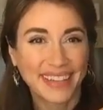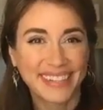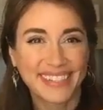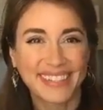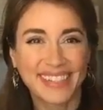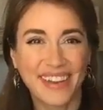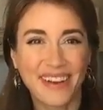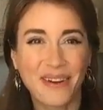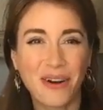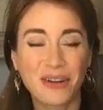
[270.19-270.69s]

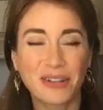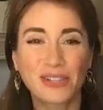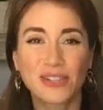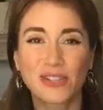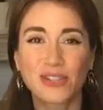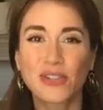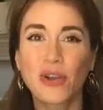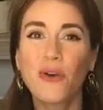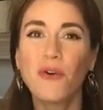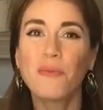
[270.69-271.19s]
So,
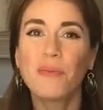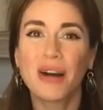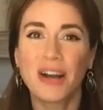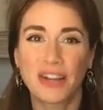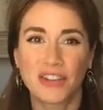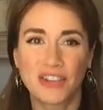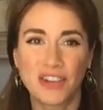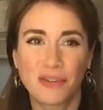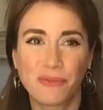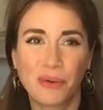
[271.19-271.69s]
so
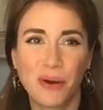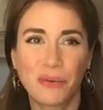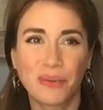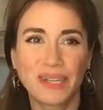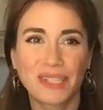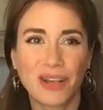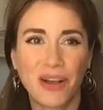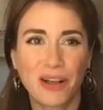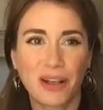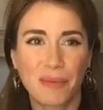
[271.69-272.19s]
much of what
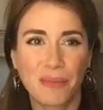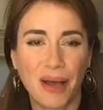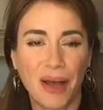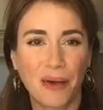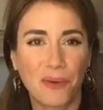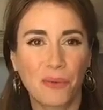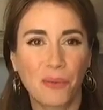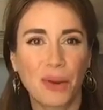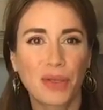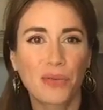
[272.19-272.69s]
we talk
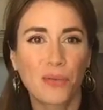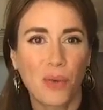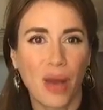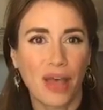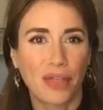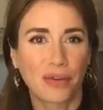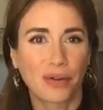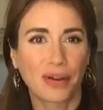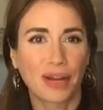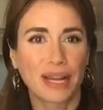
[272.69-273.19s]
about with
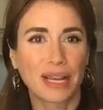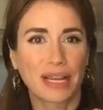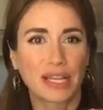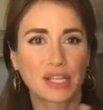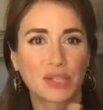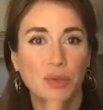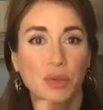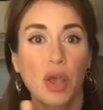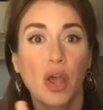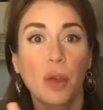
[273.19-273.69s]
weather
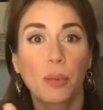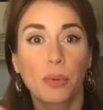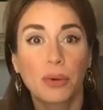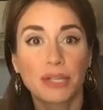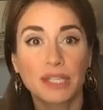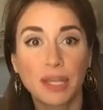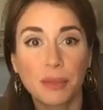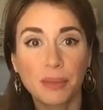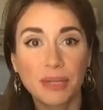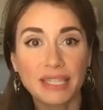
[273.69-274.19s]
is
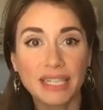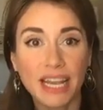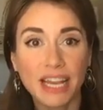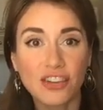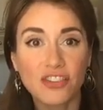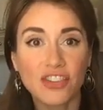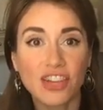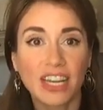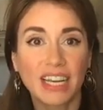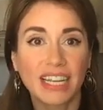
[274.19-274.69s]

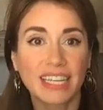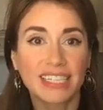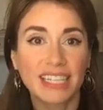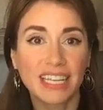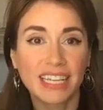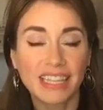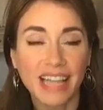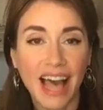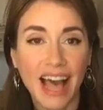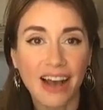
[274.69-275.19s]
precipitation, it's
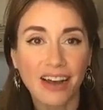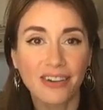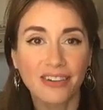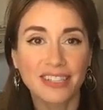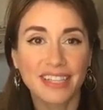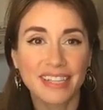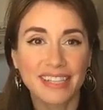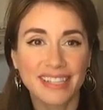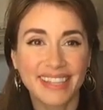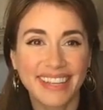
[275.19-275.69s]

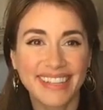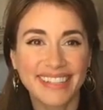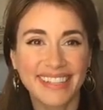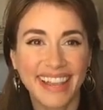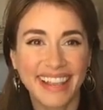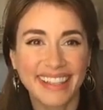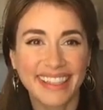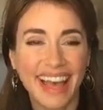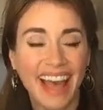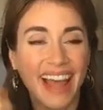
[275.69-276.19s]
clouds, it's things
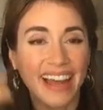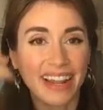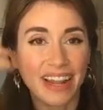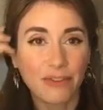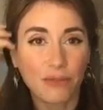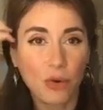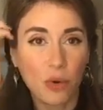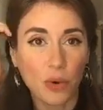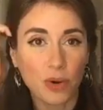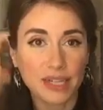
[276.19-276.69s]
like that.
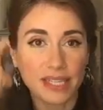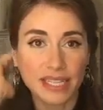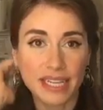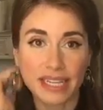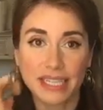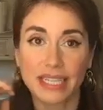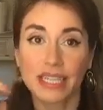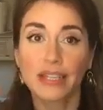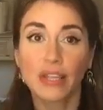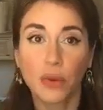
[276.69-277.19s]
And of course,
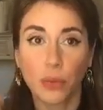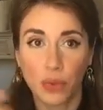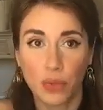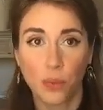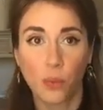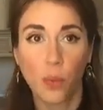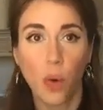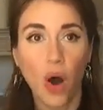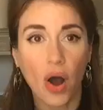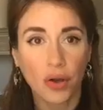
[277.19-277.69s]
dealing
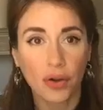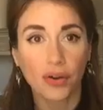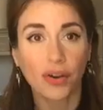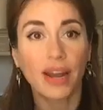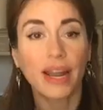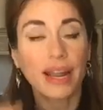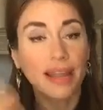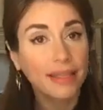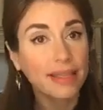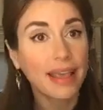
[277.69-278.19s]
with
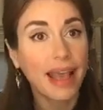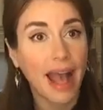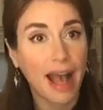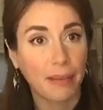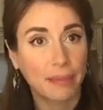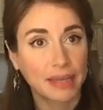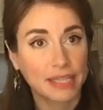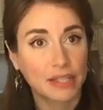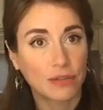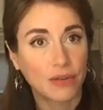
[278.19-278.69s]
water in the
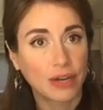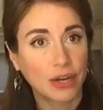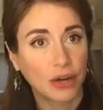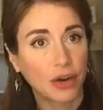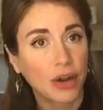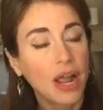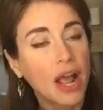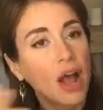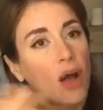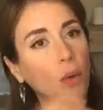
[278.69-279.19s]

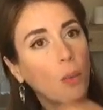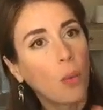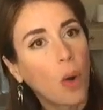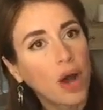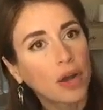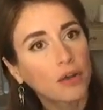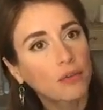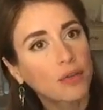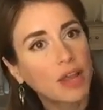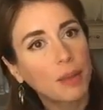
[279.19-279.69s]
atmosphere,
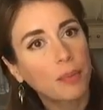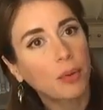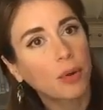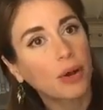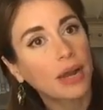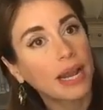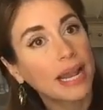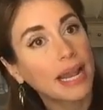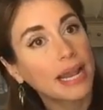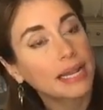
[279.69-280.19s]
water
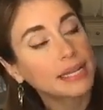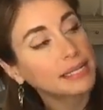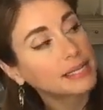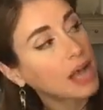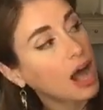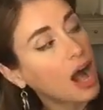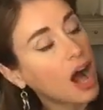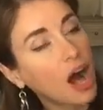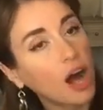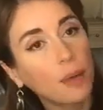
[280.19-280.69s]
vapor
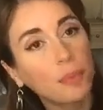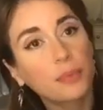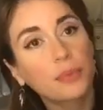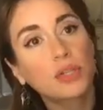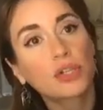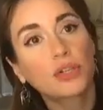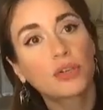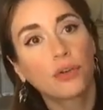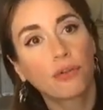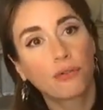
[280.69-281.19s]
is up
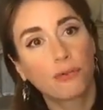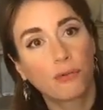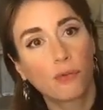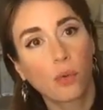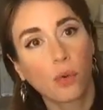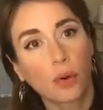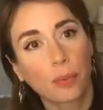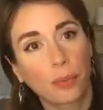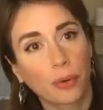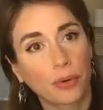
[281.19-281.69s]
to
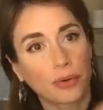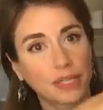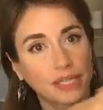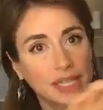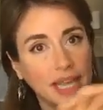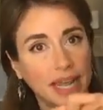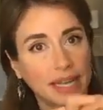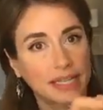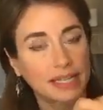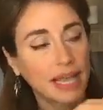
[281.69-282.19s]

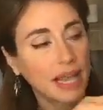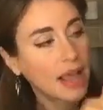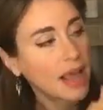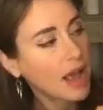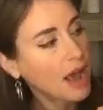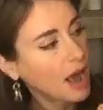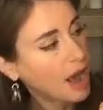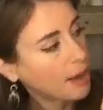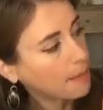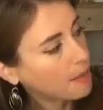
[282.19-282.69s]
4%
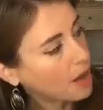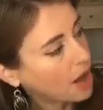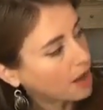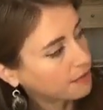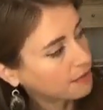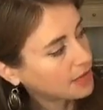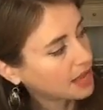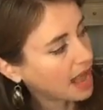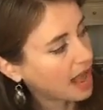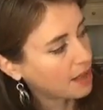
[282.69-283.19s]
um,
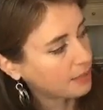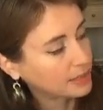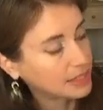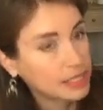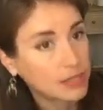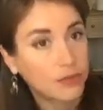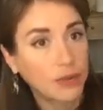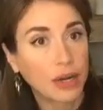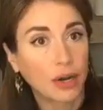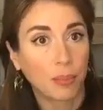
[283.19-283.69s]
of the
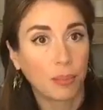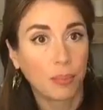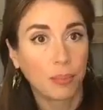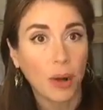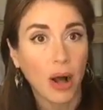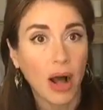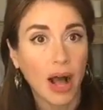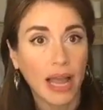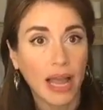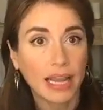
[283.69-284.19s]
atmosphere.
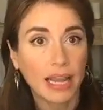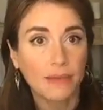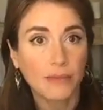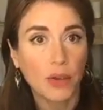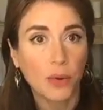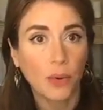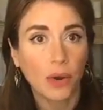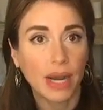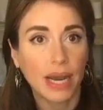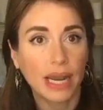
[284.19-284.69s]
But
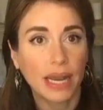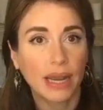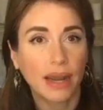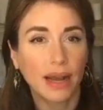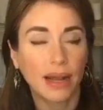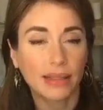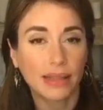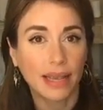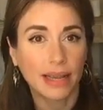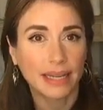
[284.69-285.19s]
if you are
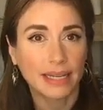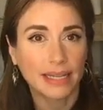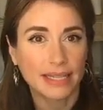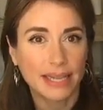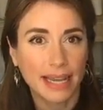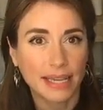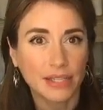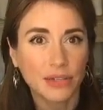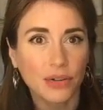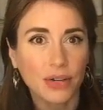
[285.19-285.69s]
in like a
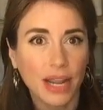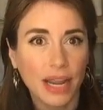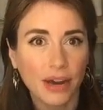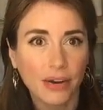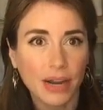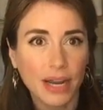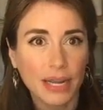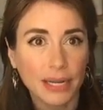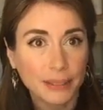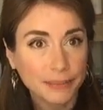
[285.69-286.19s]
desert
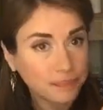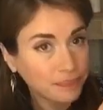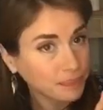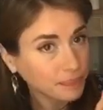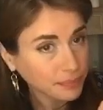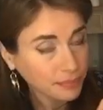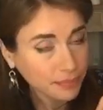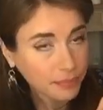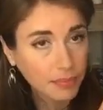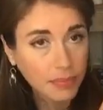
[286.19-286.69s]
area,
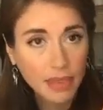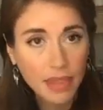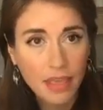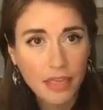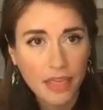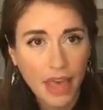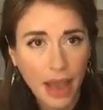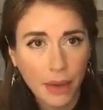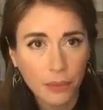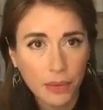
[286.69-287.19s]

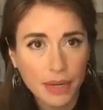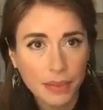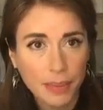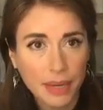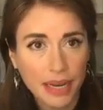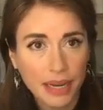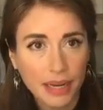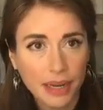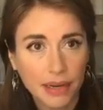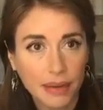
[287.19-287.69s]
that would
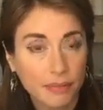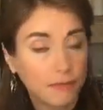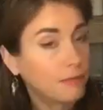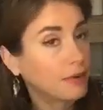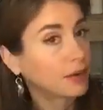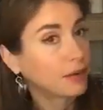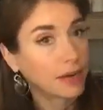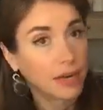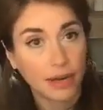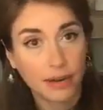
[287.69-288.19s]
be
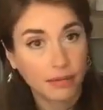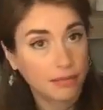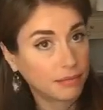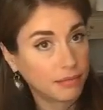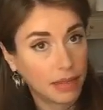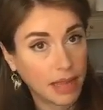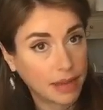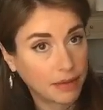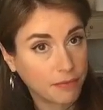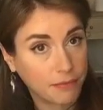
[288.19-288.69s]
very
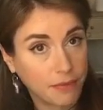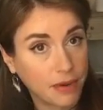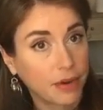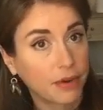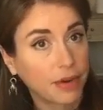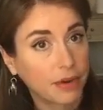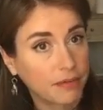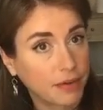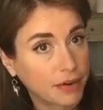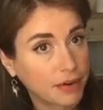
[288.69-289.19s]
like
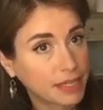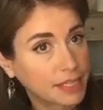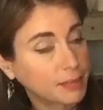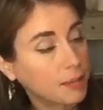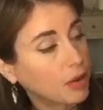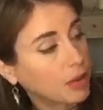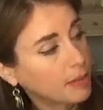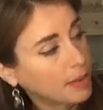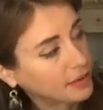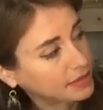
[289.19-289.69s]
very very
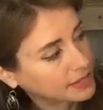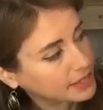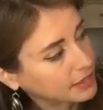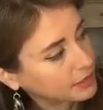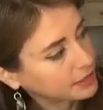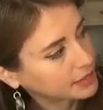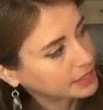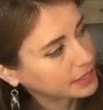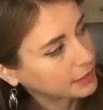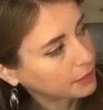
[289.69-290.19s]
small amounts
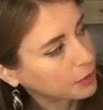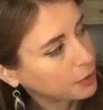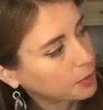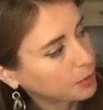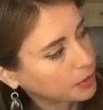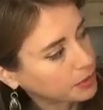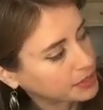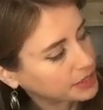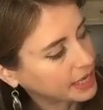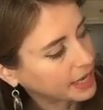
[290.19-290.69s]
near
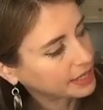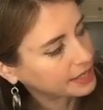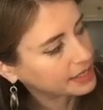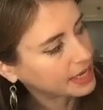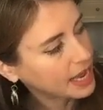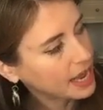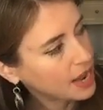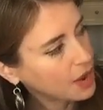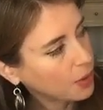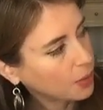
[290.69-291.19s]

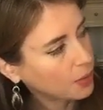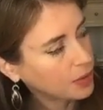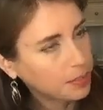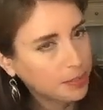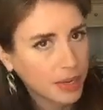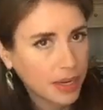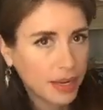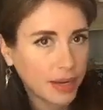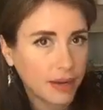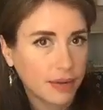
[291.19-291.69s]
0%
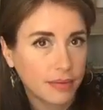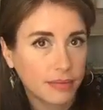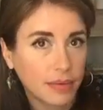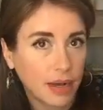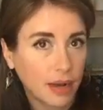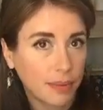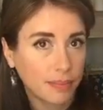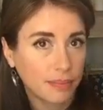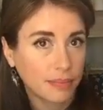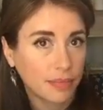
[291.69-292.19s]
would be
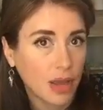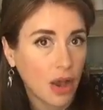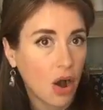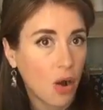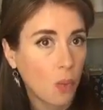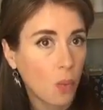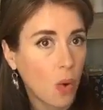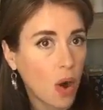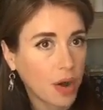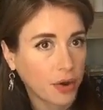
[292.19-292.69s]
um,
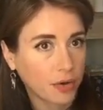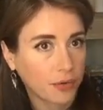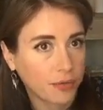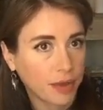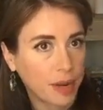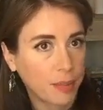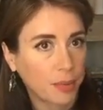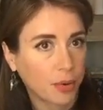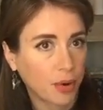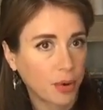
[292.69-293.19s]
water
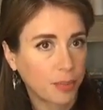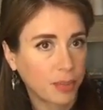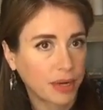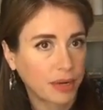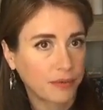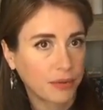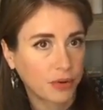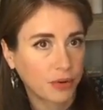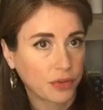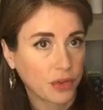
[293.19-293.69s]
vapor
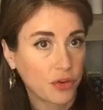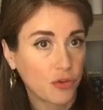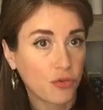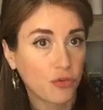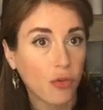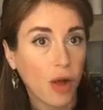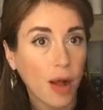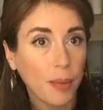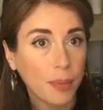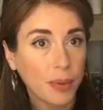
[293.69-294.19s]
but if you're in the
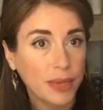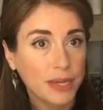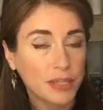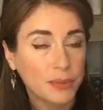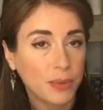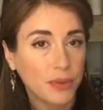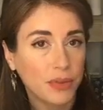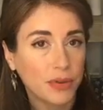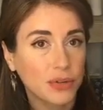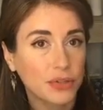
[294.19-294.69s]

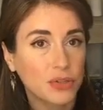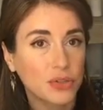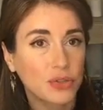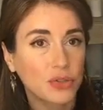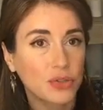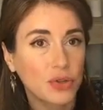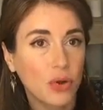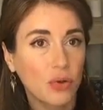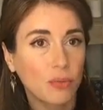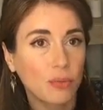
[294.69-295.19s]
tropics where there's
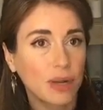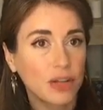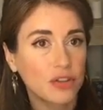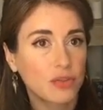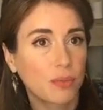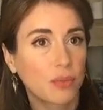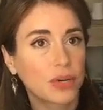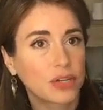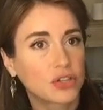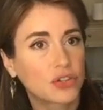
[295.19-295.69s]
so
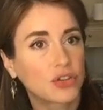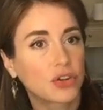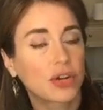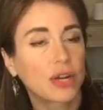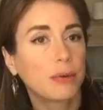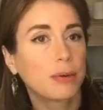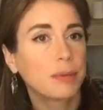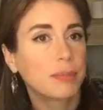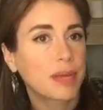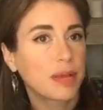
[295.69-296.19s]
much
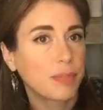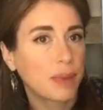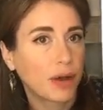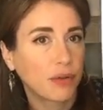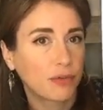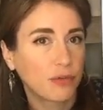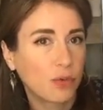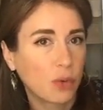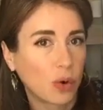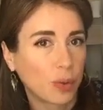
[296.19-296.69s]
moisture it would be
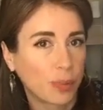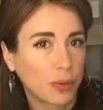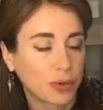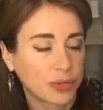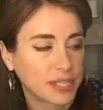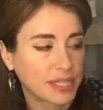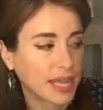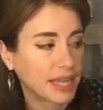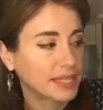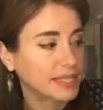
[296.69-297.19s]
about
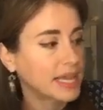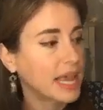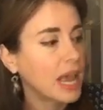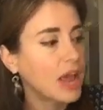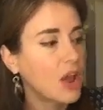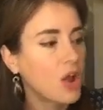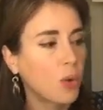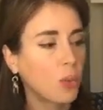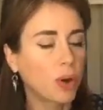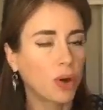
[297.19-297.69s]
4%
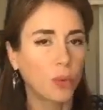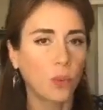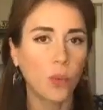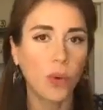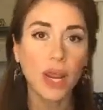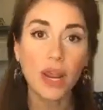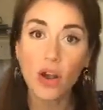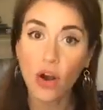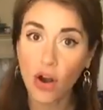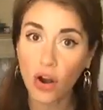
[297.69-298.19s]
where
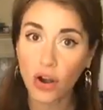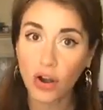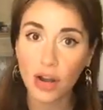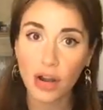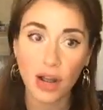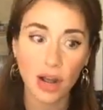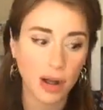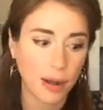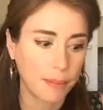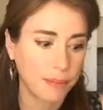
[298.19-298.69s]
we
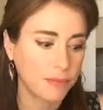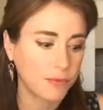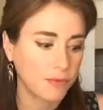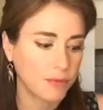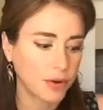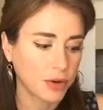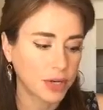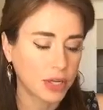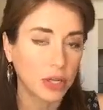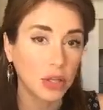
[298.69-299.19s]
are um,
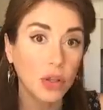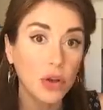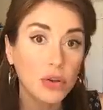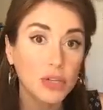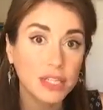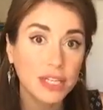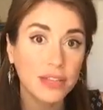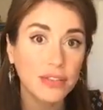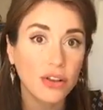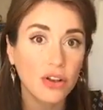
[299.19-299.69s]
very
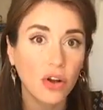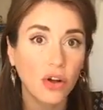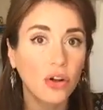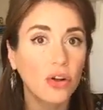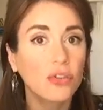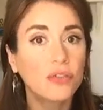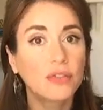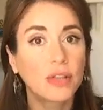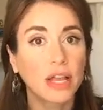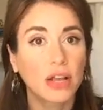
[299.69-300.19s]
close to the
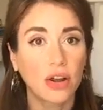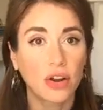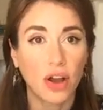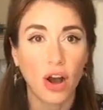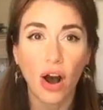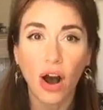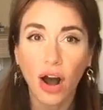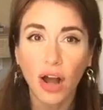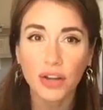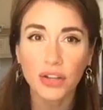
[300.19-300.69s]
gulf like on
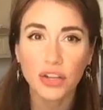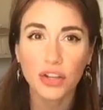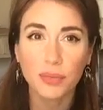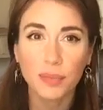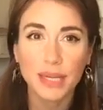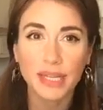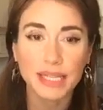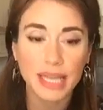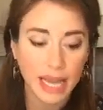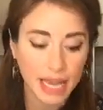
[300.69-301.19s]
a hot
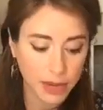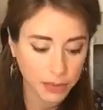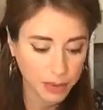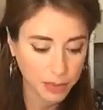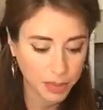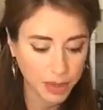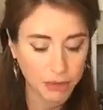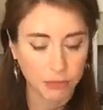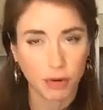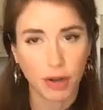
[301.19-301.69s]
humid day it
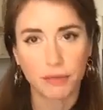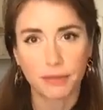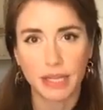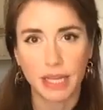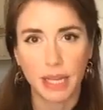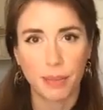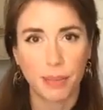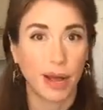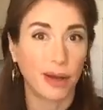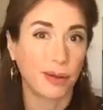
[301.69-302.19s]
would be
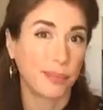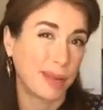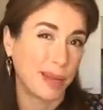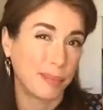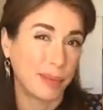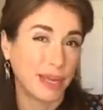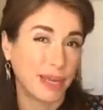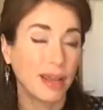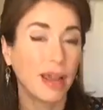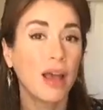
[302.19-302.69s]
roughly about
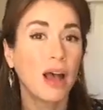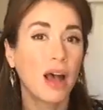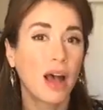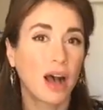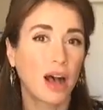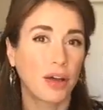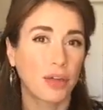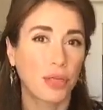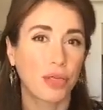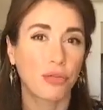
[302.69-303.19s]
maybe
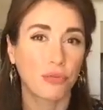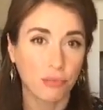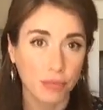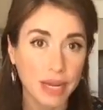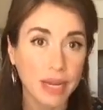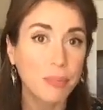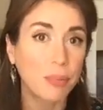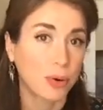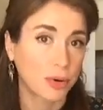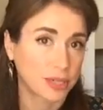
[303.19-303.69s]
uh,
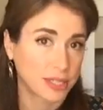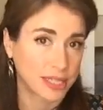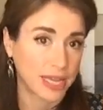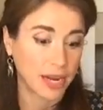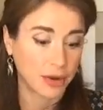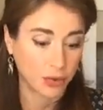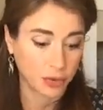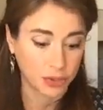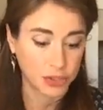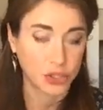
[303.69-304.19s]
3%